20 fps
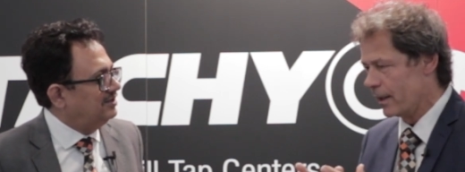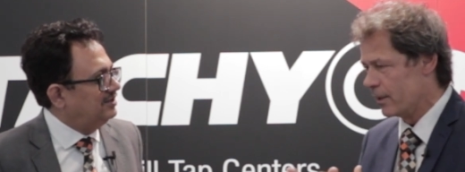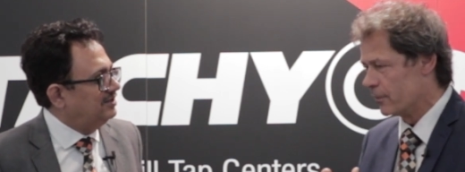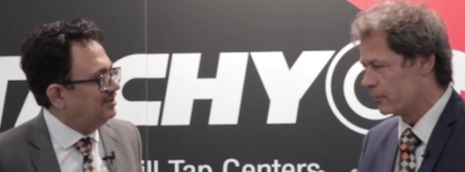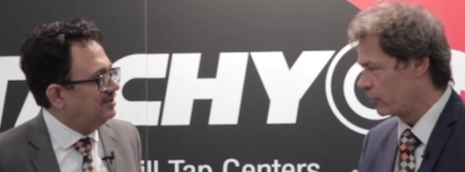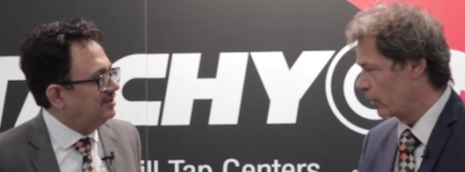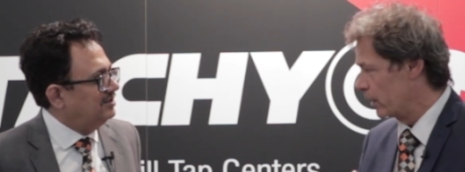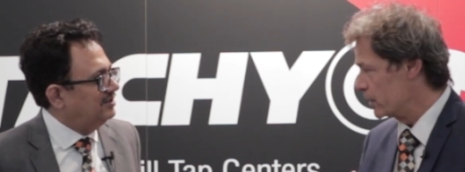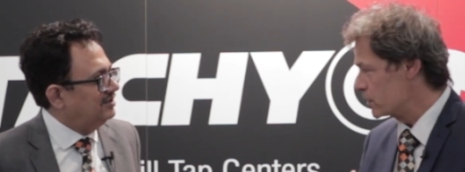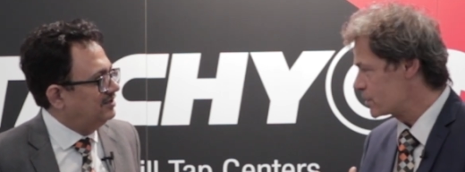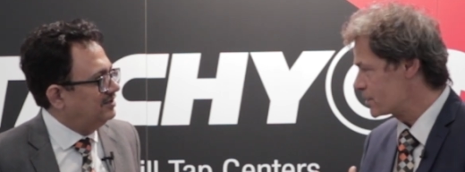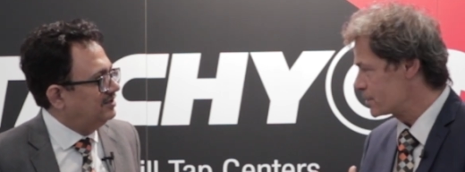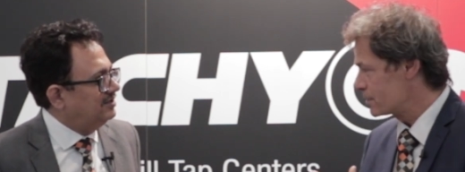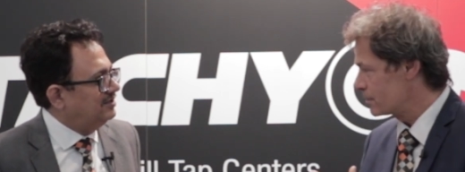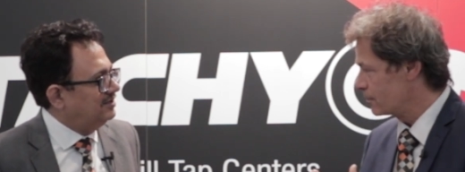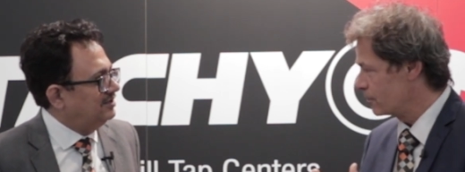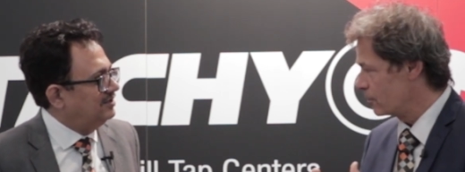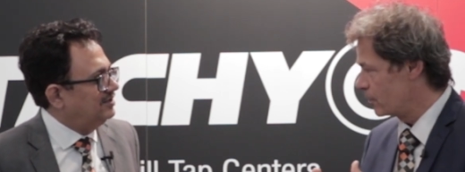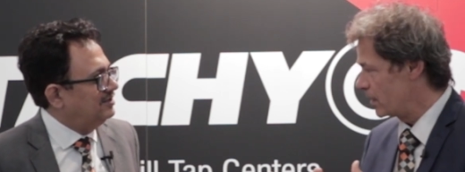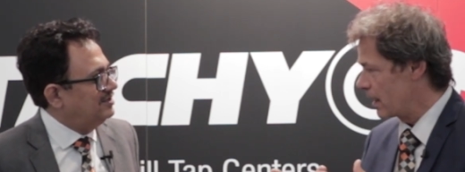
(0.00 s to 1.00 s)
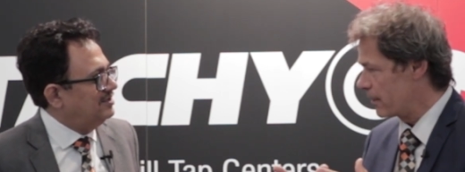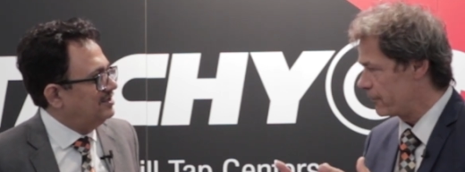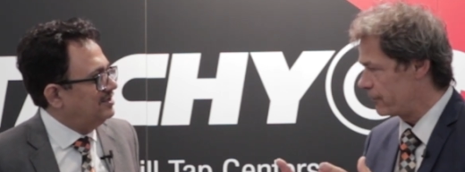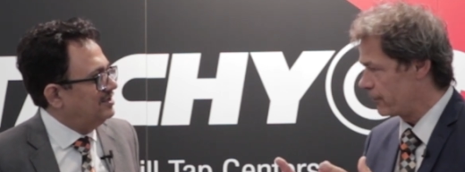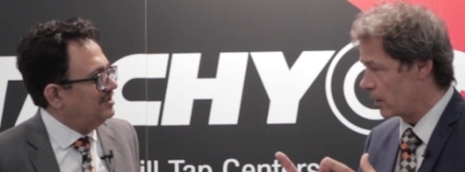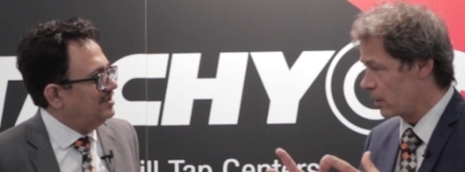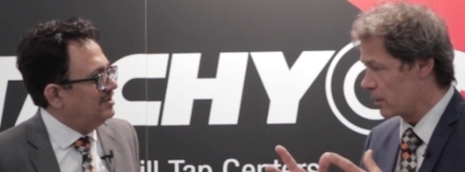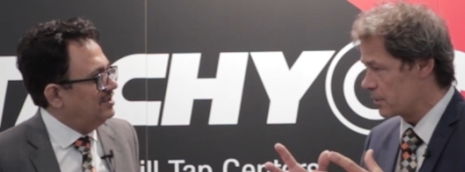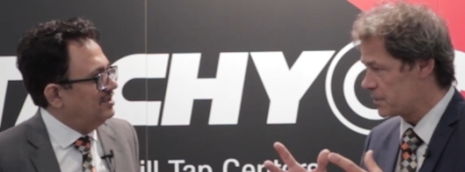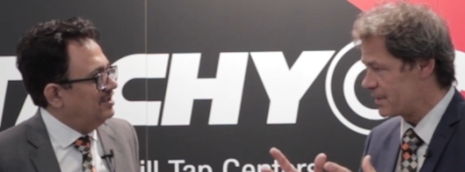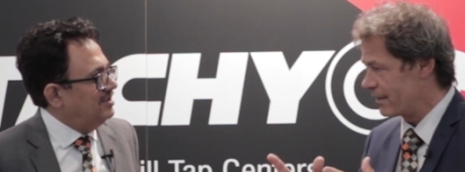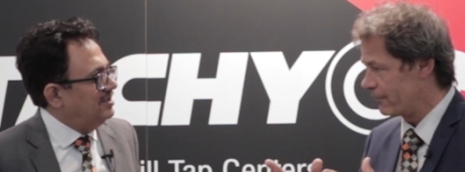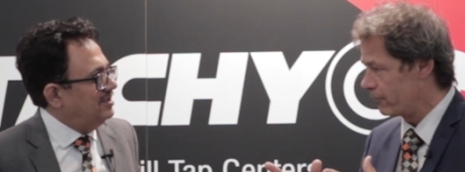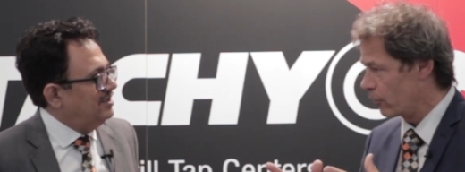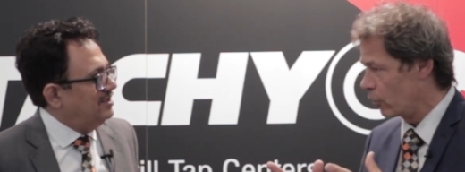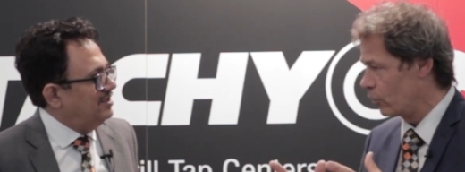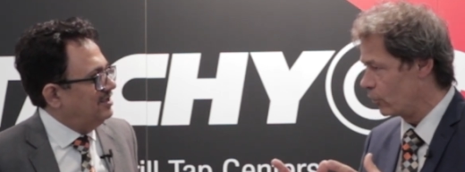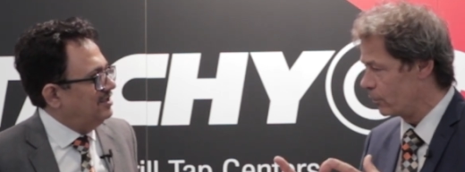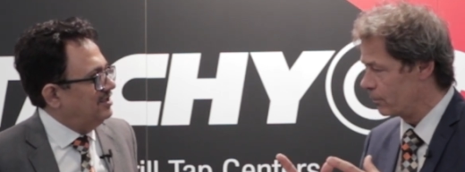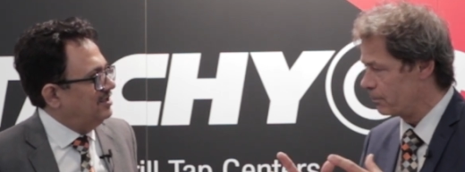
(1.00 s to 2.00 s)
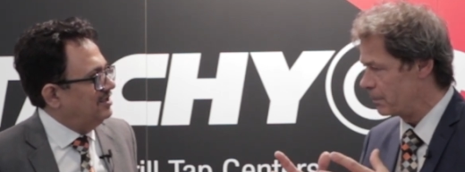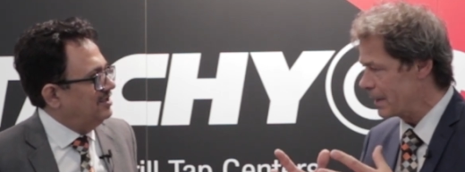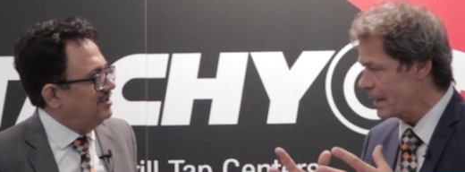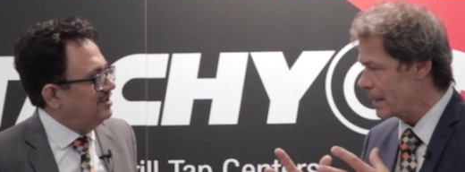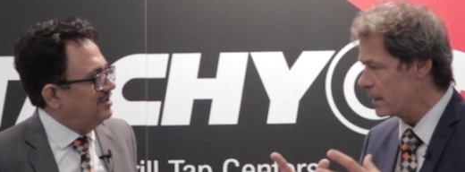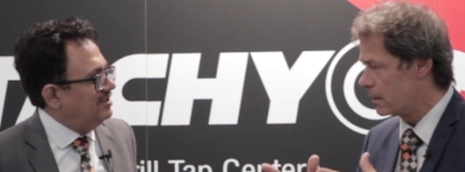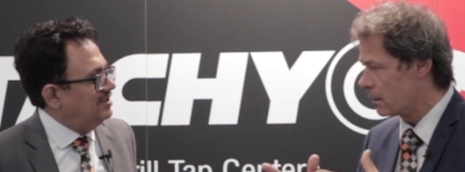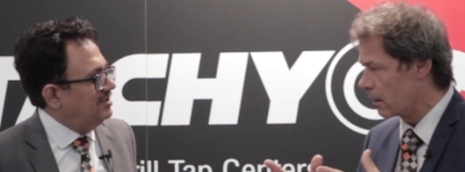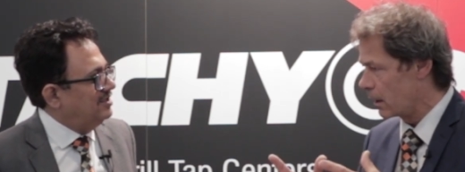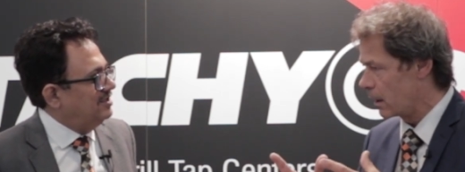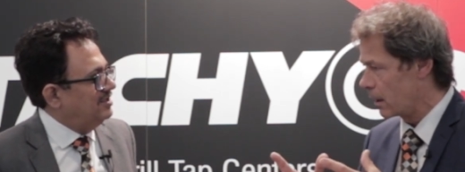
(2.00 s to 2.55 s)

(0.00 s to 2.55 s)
Speaker 1: in France we have uh, seven big,